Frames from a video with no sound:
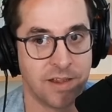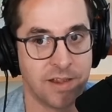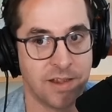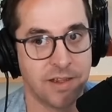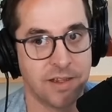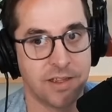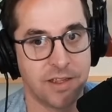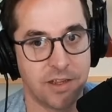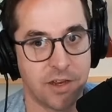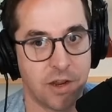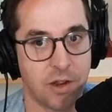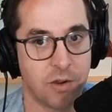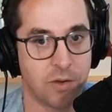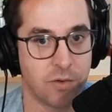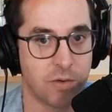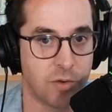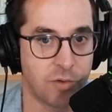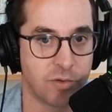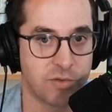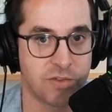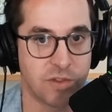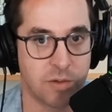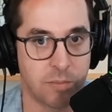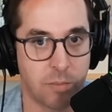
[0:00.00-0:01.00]
you know
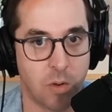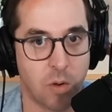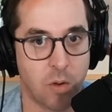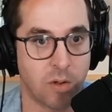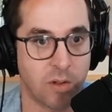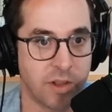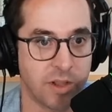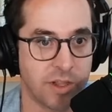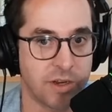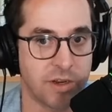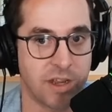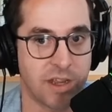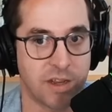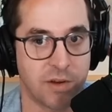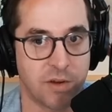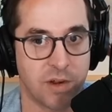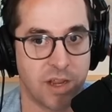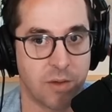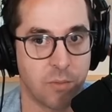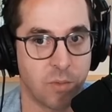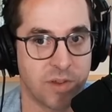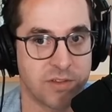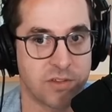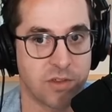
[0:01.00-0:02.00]
who's the mole and and,
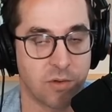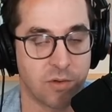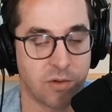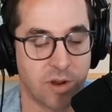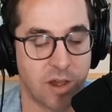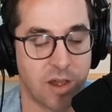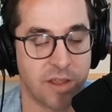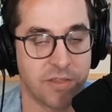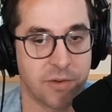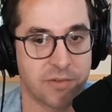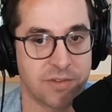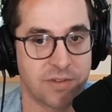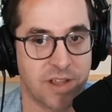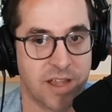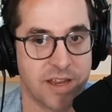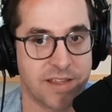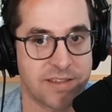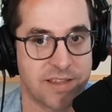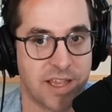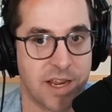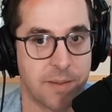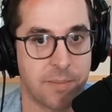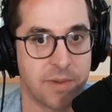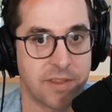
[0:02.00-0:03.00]
and what's going on. Yeah. There was a lot of
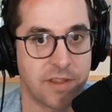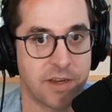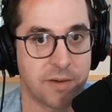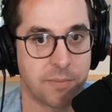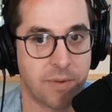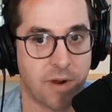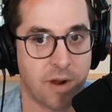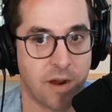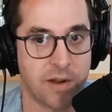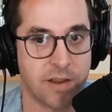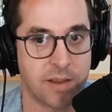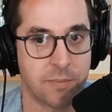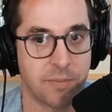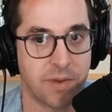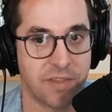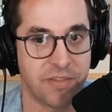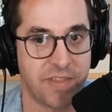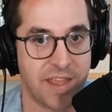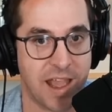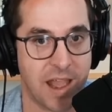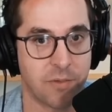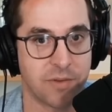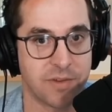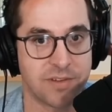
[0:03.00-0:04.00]
setup in The Departed, but
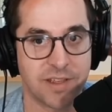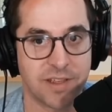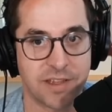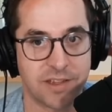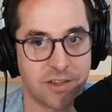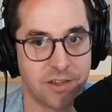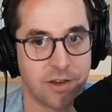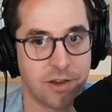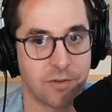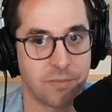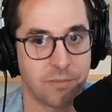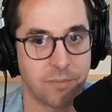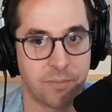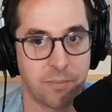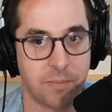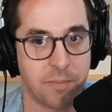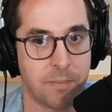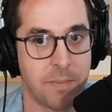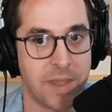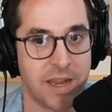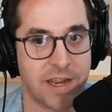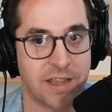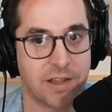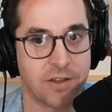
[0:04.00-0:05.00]
that was like you know
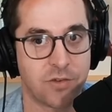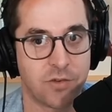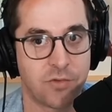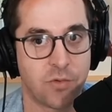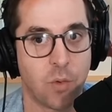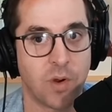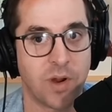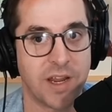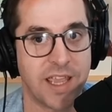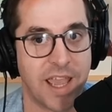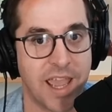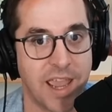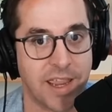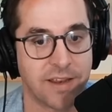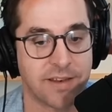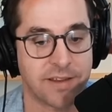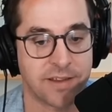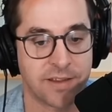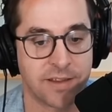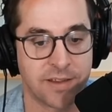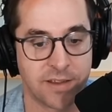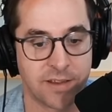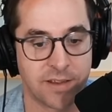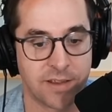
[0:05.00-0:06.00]
minute twenty eight,
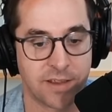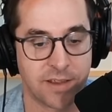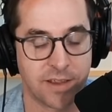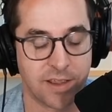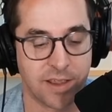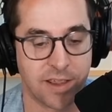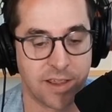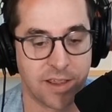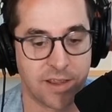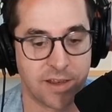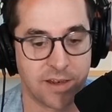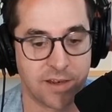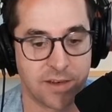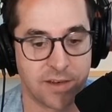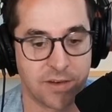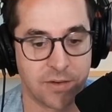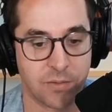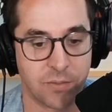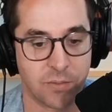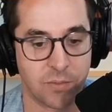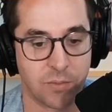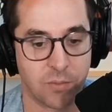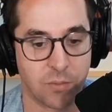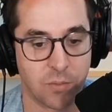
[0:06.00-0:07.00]
and
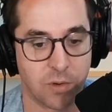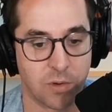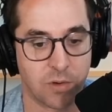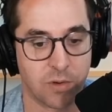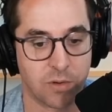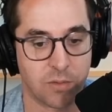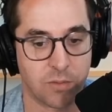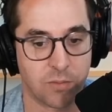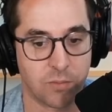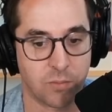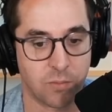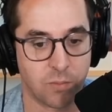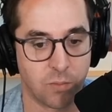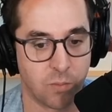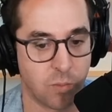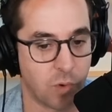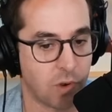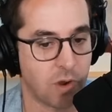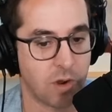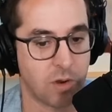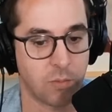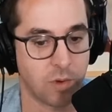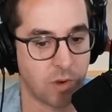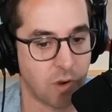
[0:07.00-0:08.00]
we're we're we're